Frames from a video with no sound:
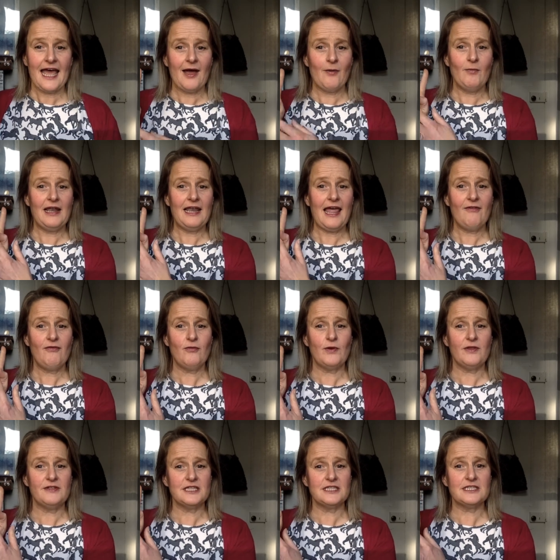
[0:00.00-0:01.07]
and we're left
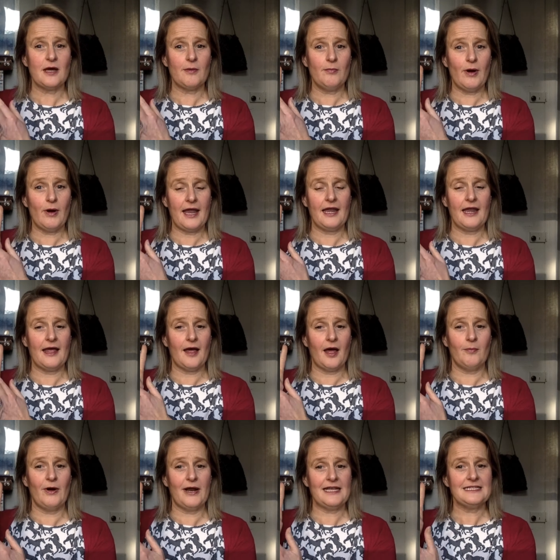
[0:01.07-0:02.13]
with just our brain,
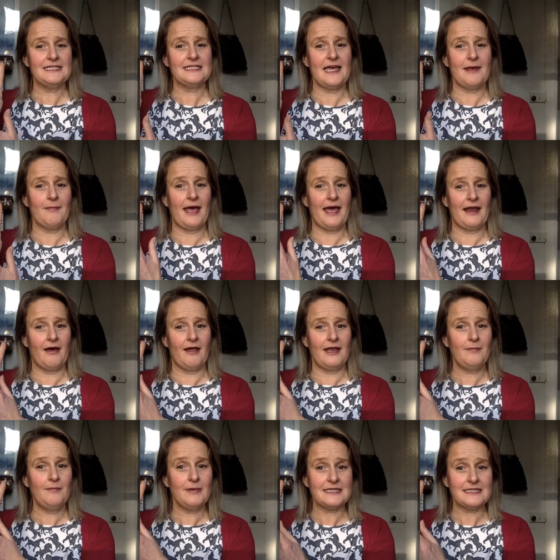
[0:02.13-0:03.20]
our brainstem, and our
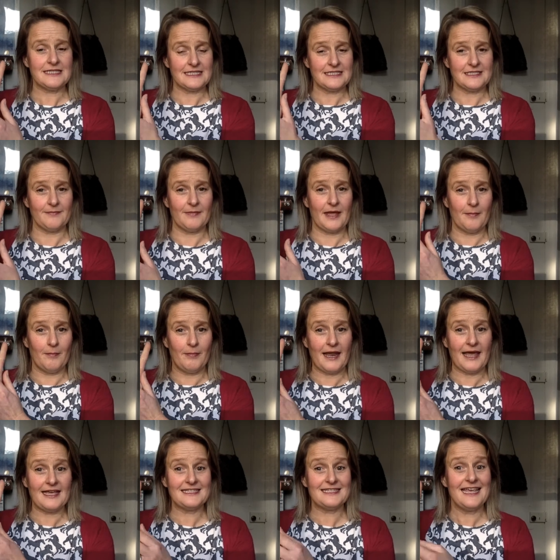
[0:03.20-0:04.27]
limbic system in
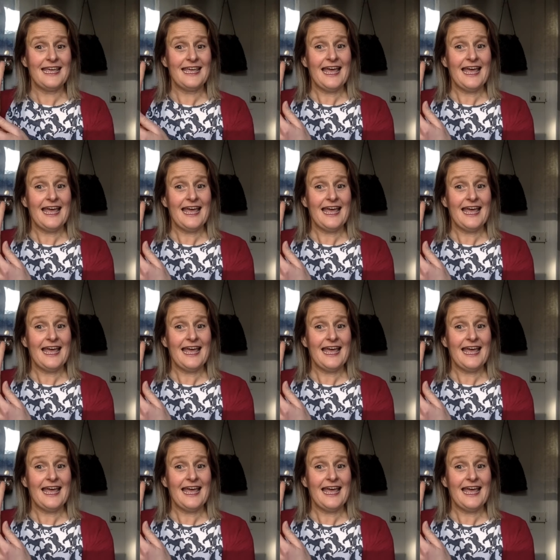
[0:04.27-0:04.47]
place.